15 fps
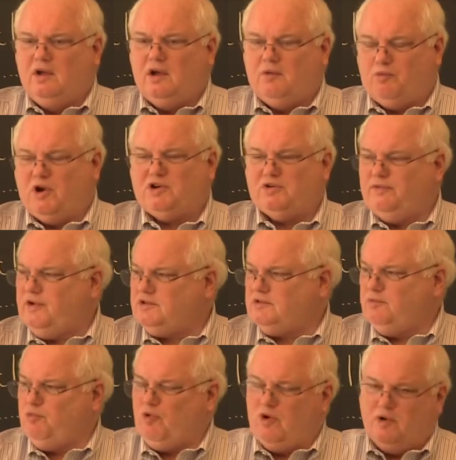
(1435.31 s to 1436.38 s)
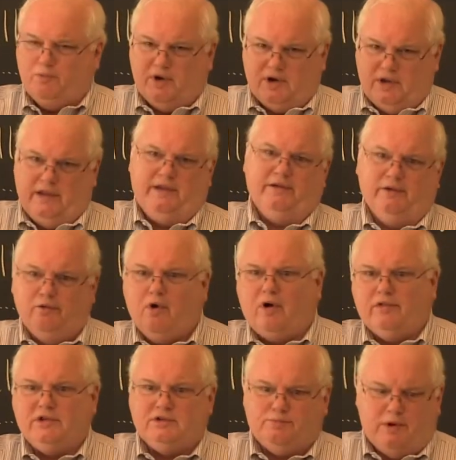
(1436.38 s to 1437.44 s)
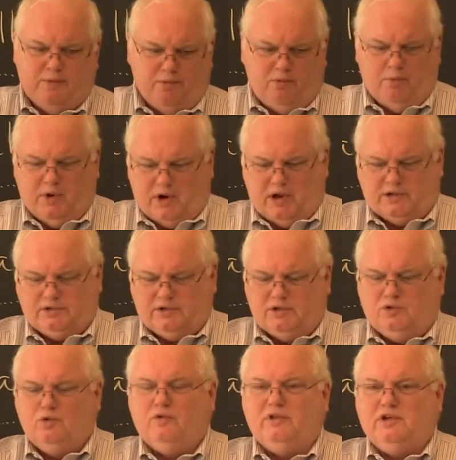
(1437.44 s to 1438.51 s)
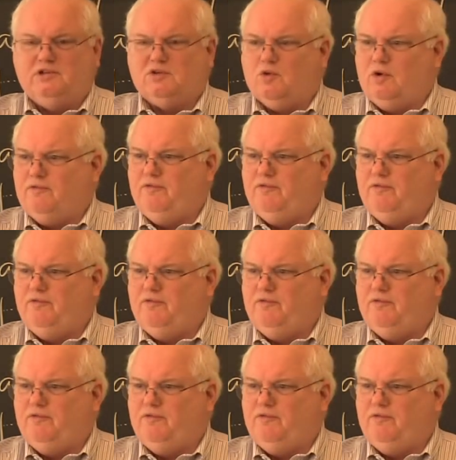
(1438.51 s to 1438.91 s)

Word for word: a pressure vessel board, but he knew all these people because the two of these sort